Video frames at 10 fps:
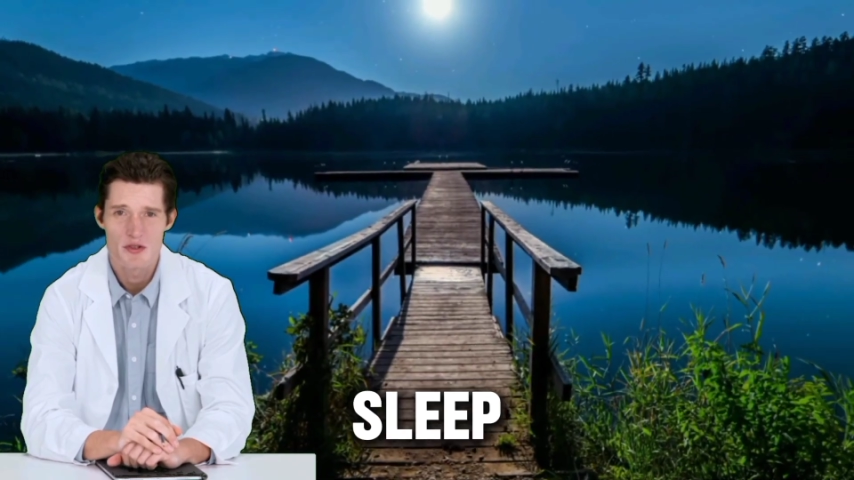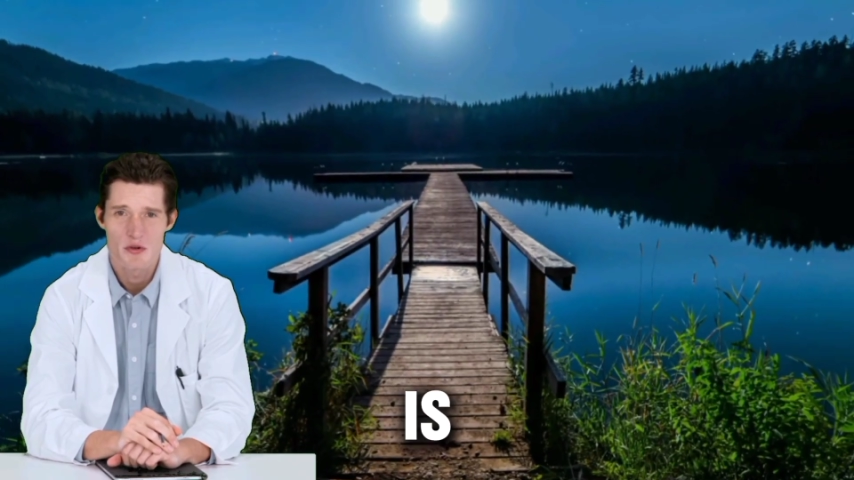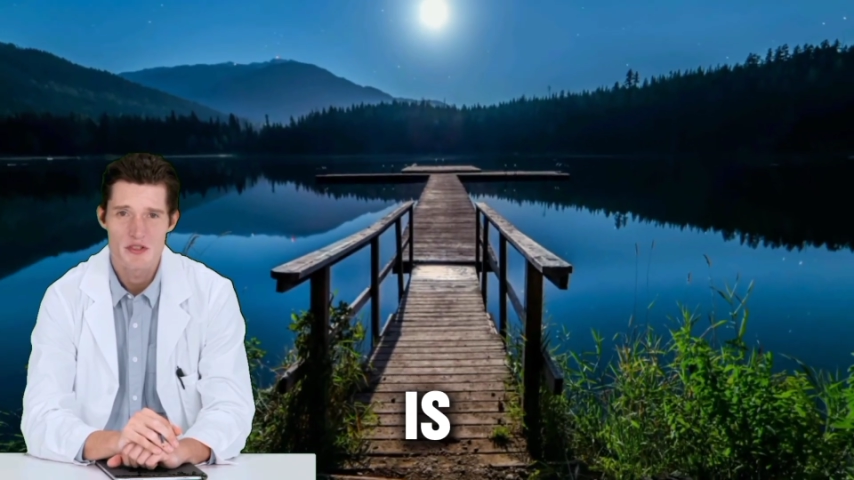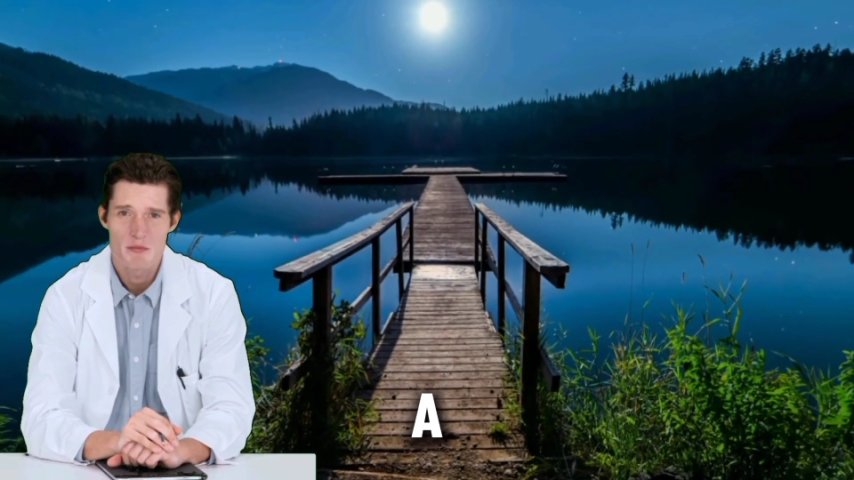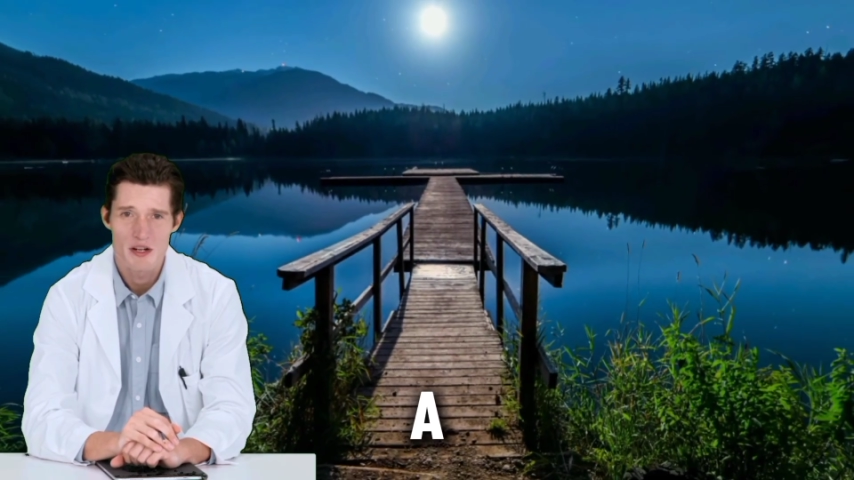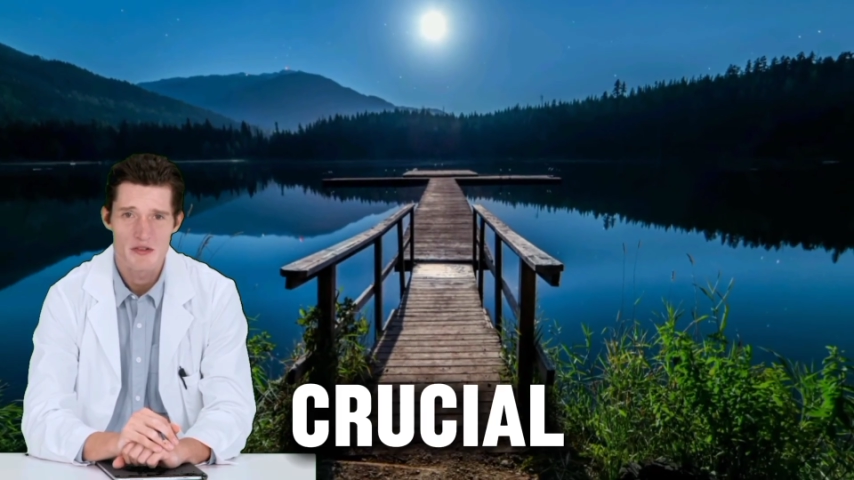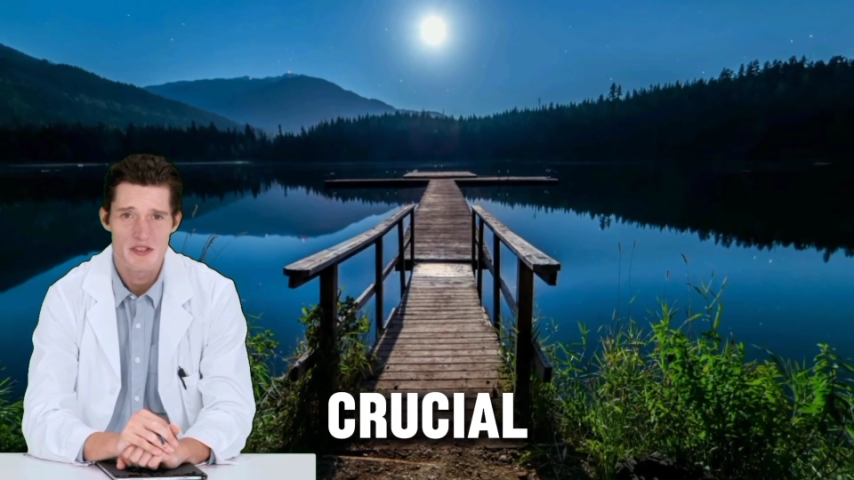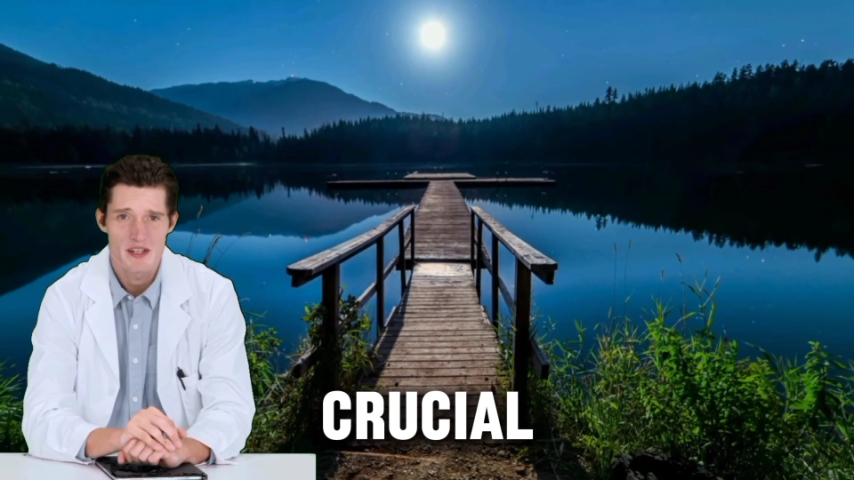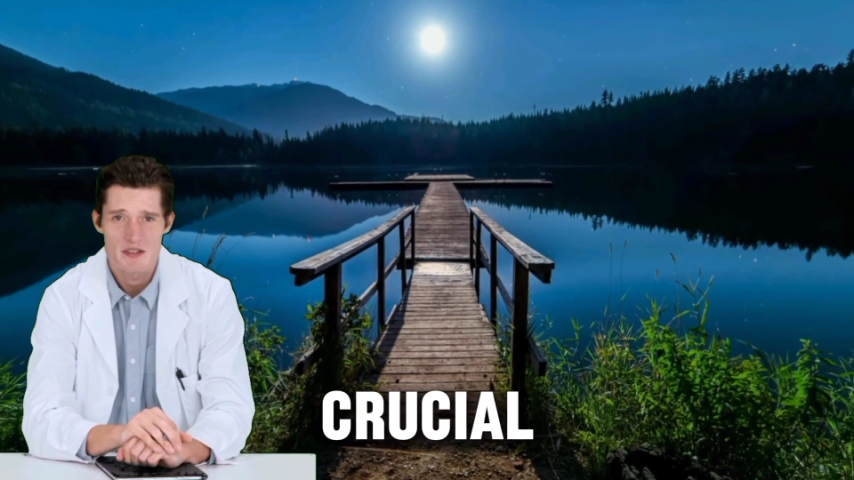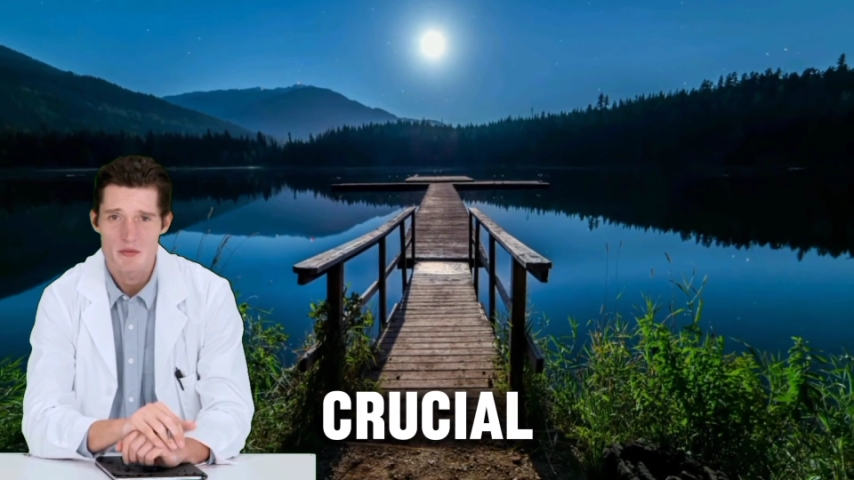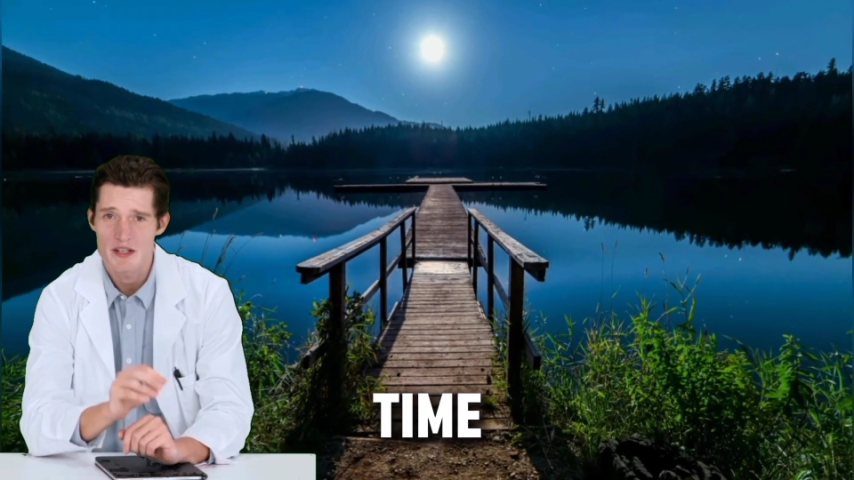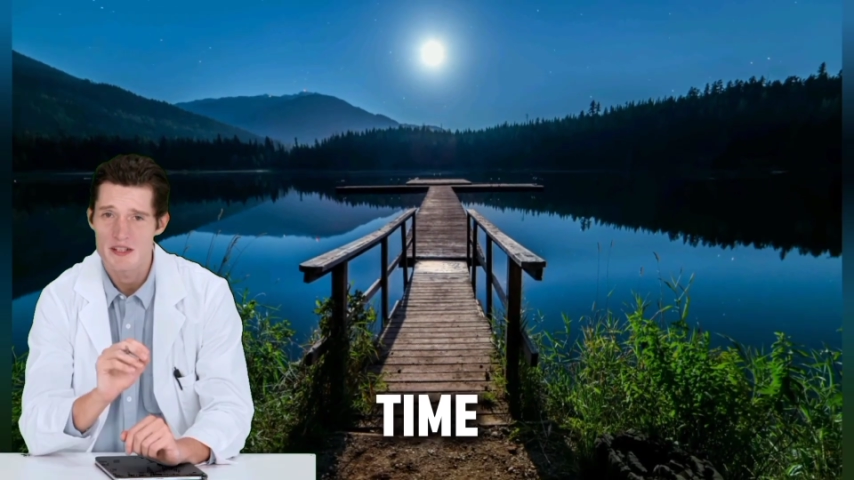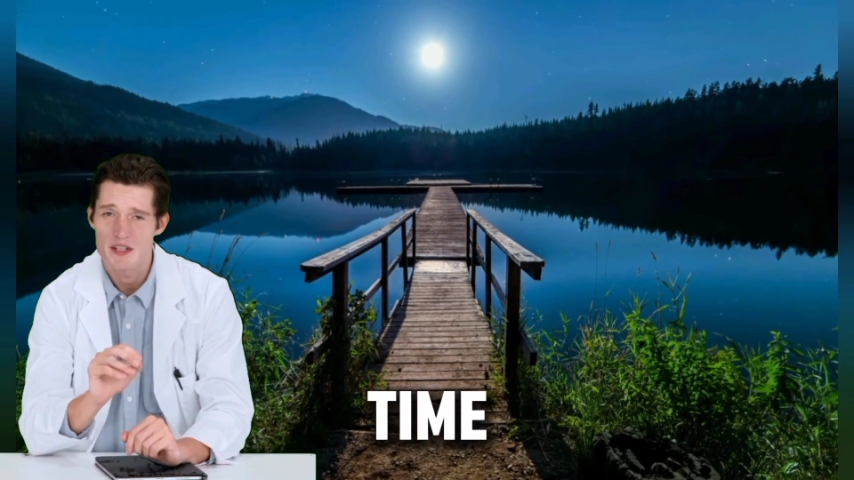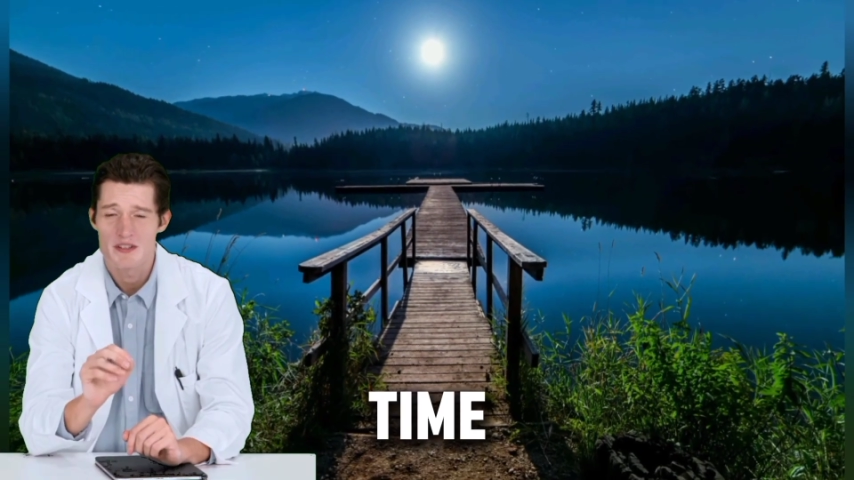is a crucial time